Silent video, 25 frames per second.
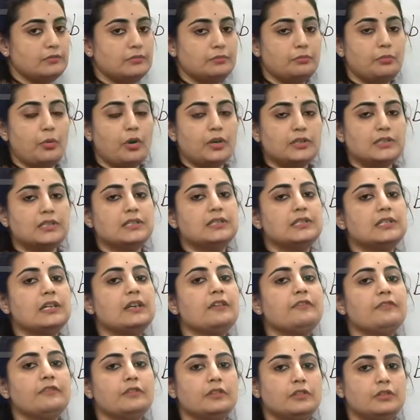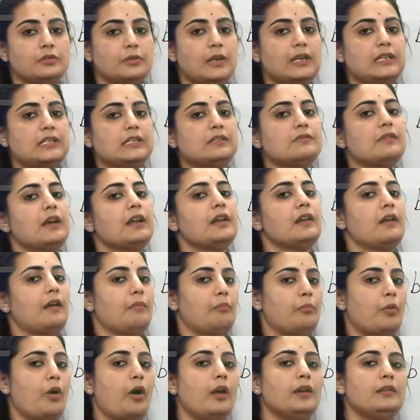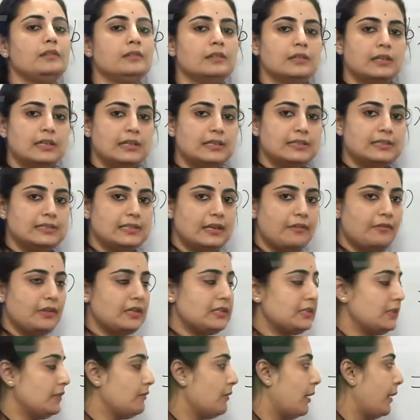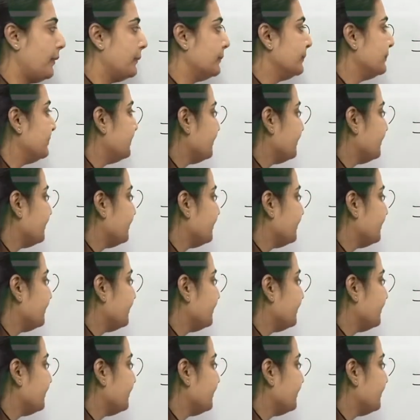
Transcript: positive 21 upon 71.